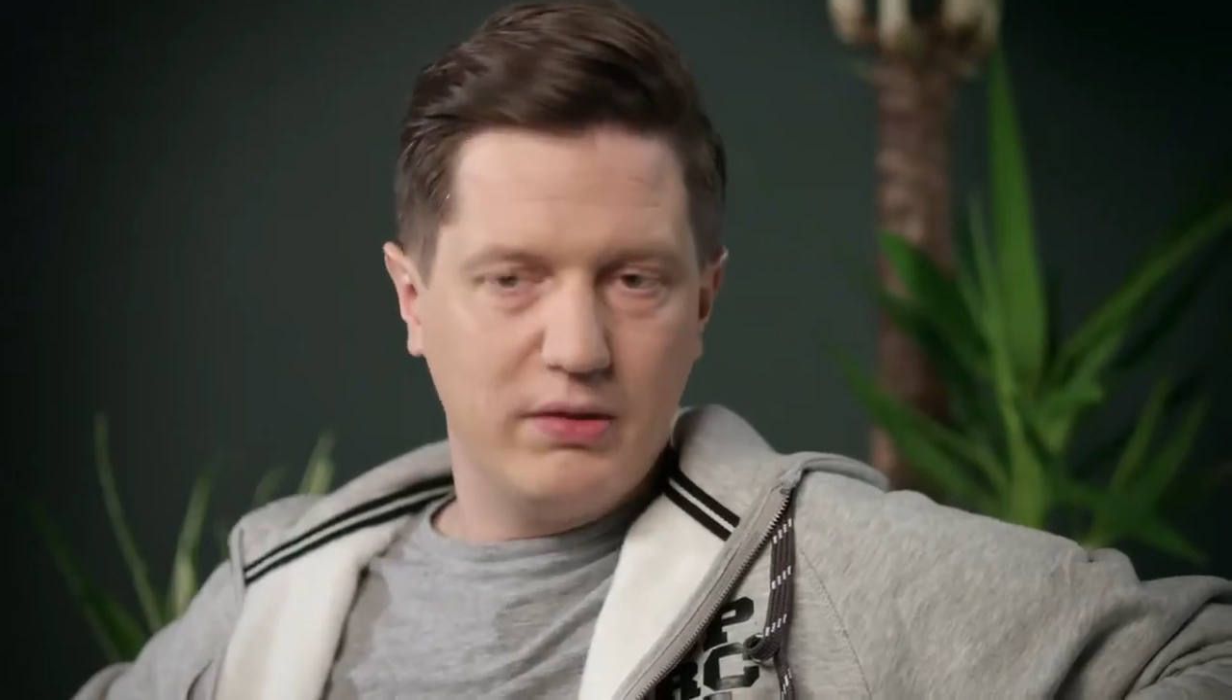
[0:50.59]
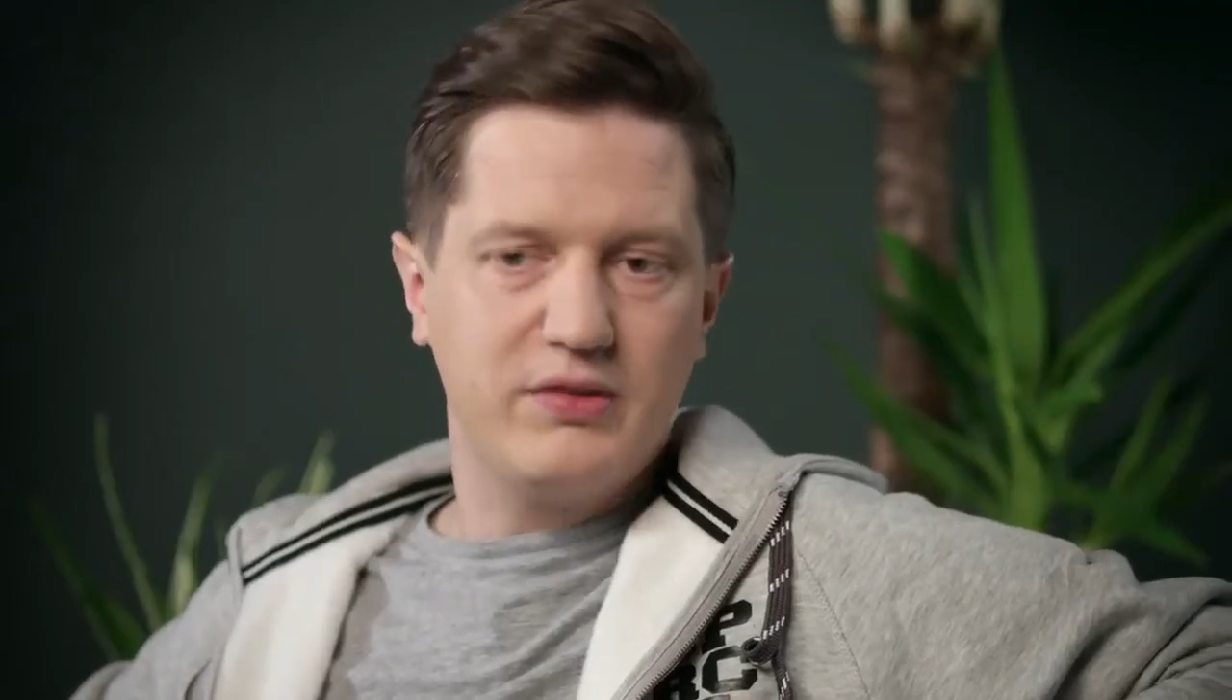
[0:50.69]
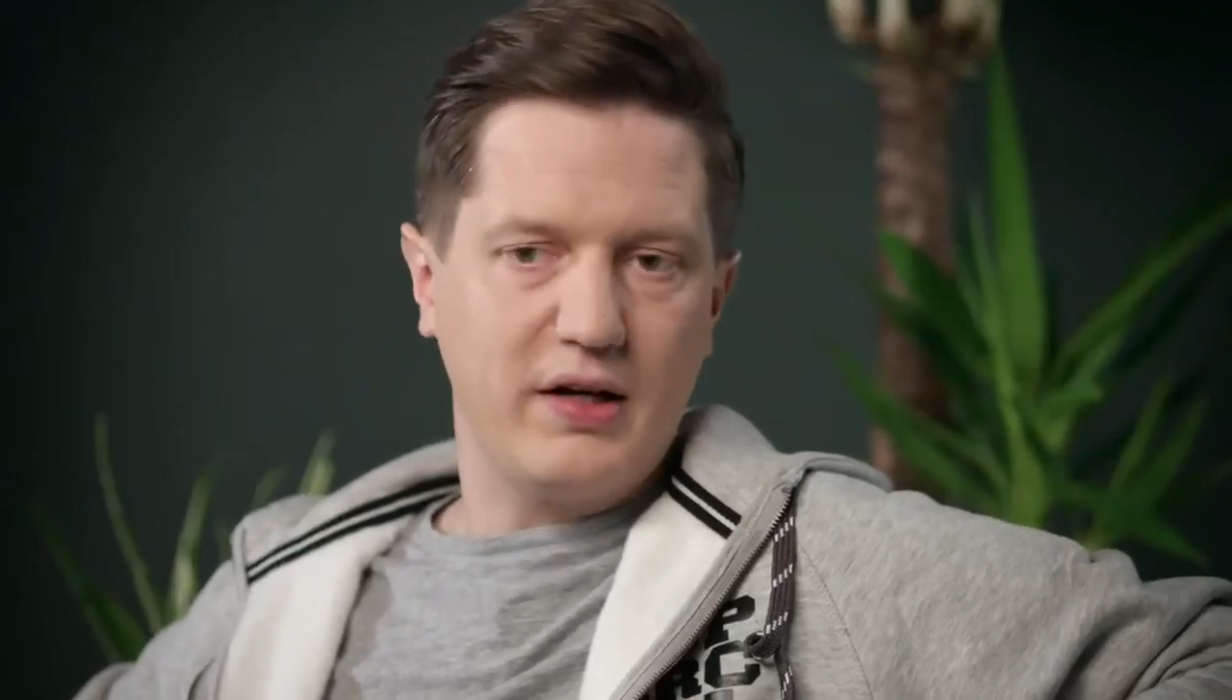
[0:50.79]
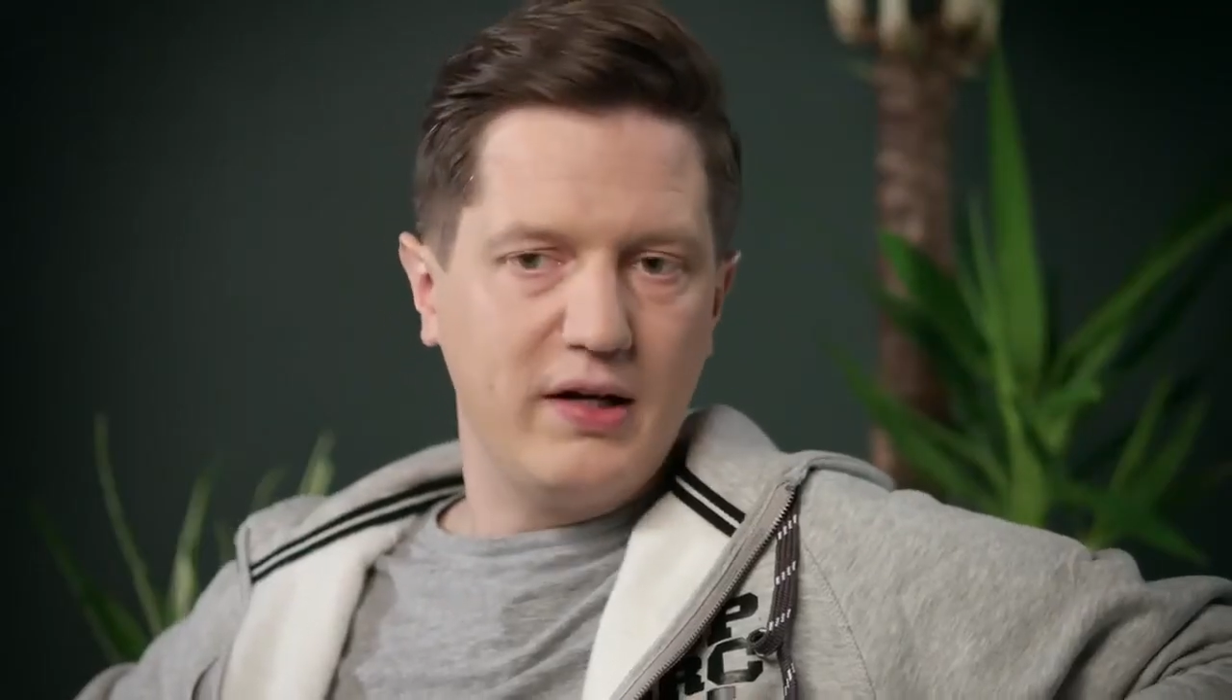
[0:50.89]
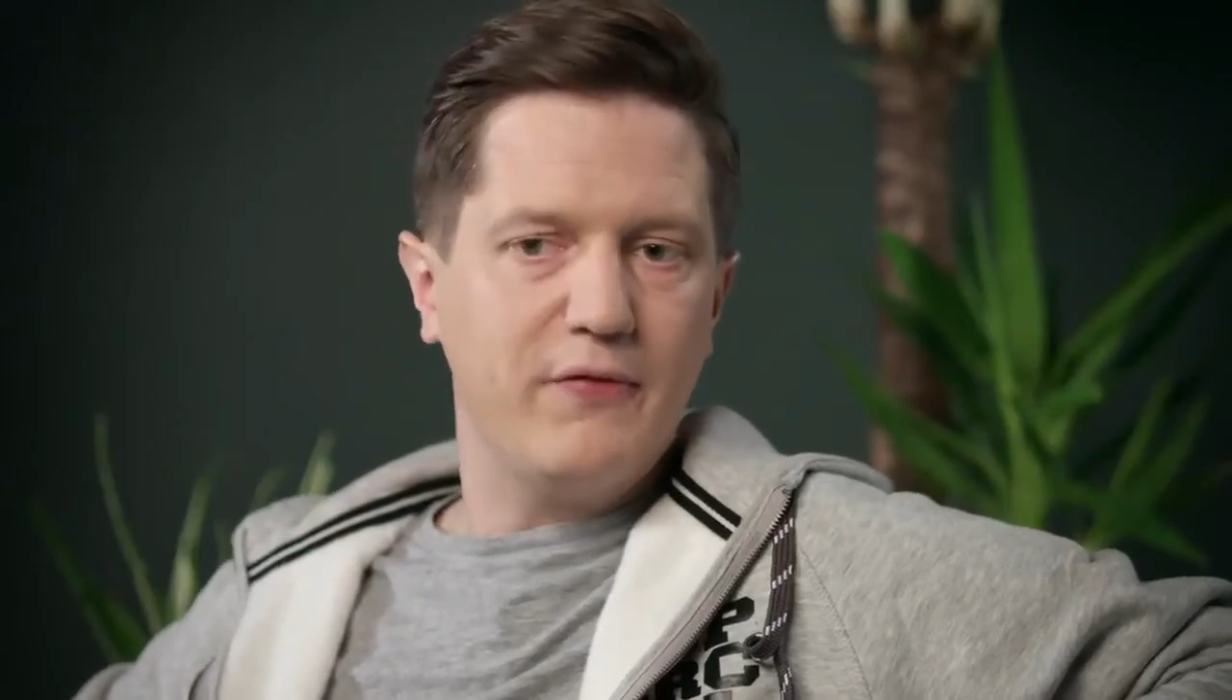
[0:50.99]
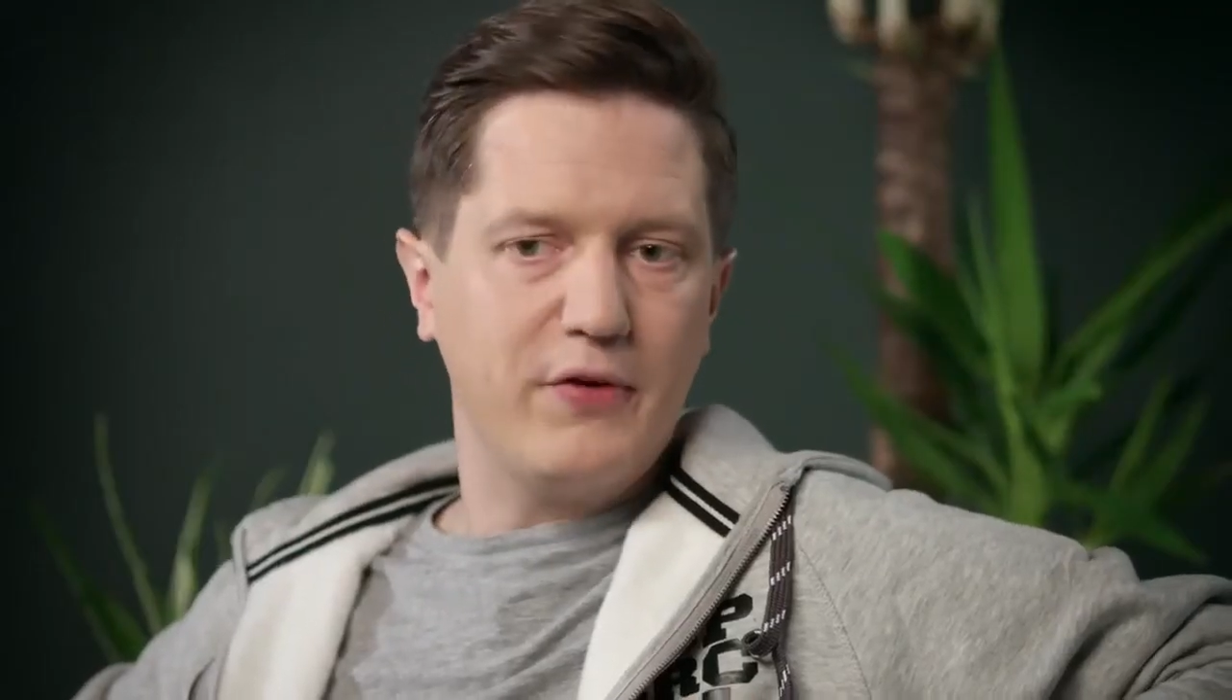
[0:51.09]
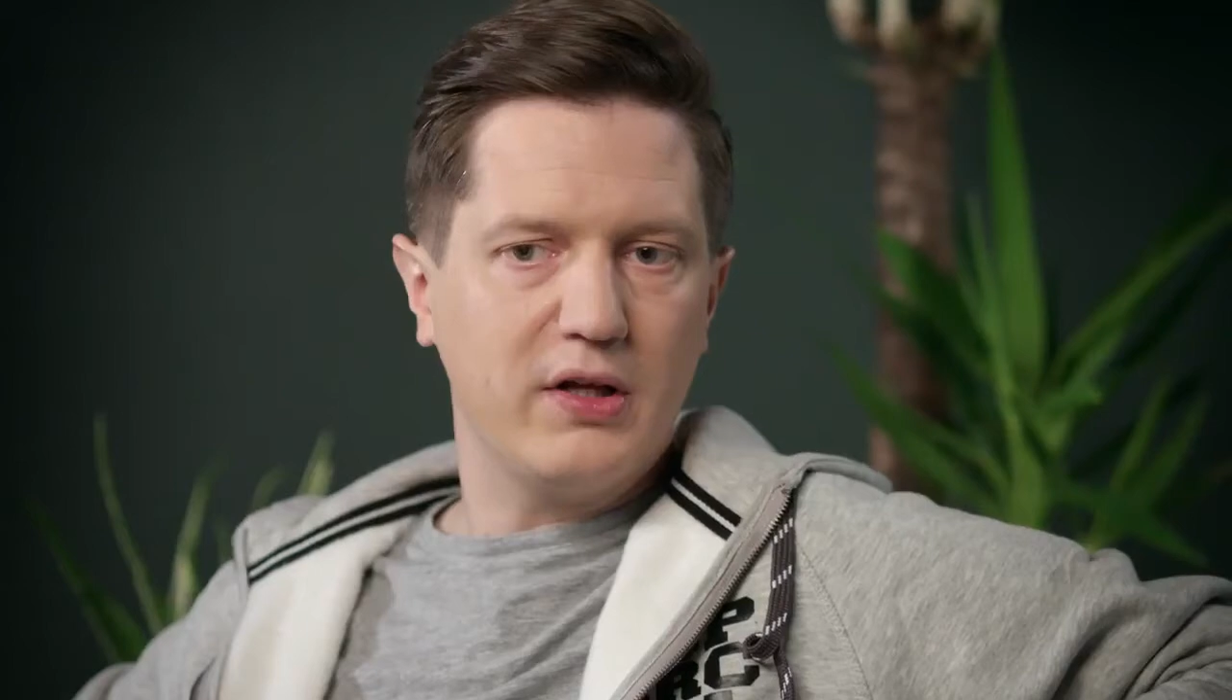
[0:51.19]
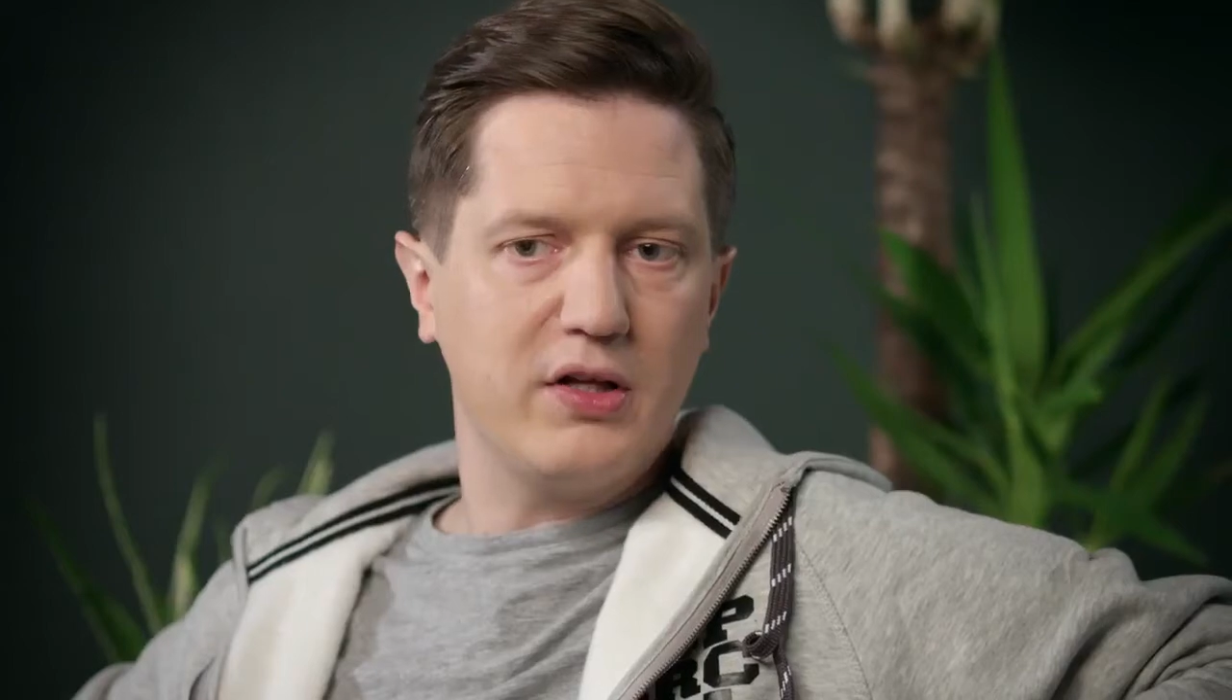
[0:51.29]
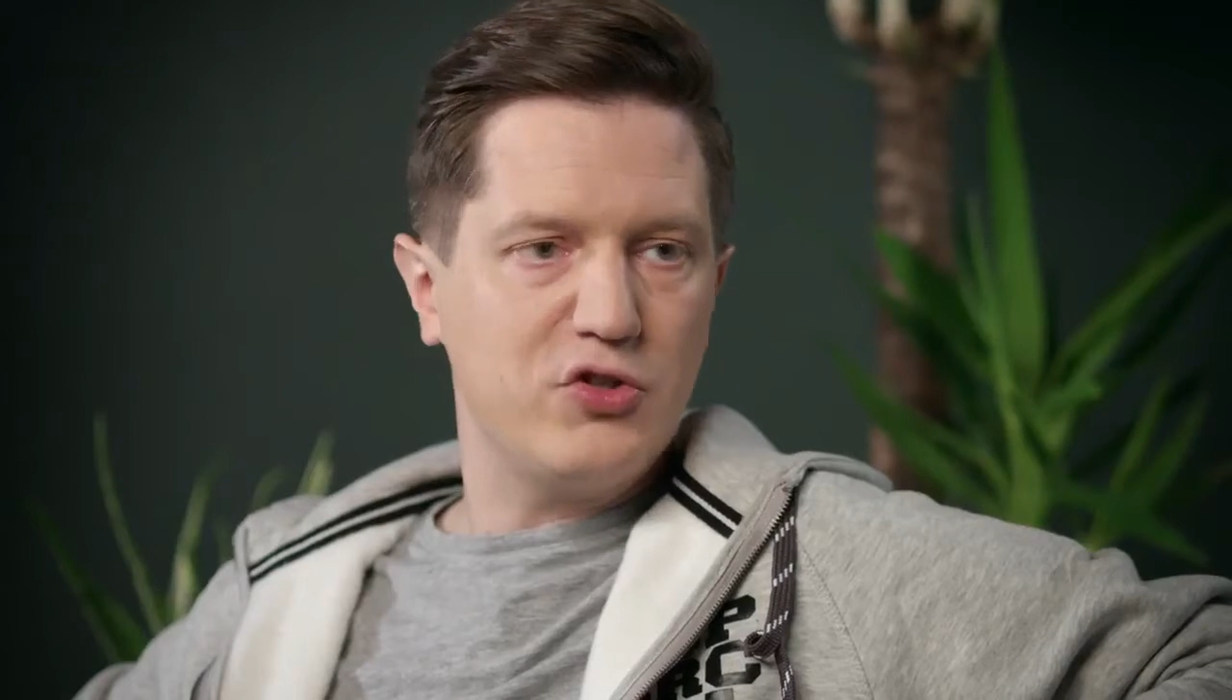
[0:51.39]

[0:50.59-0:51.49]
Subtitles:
significant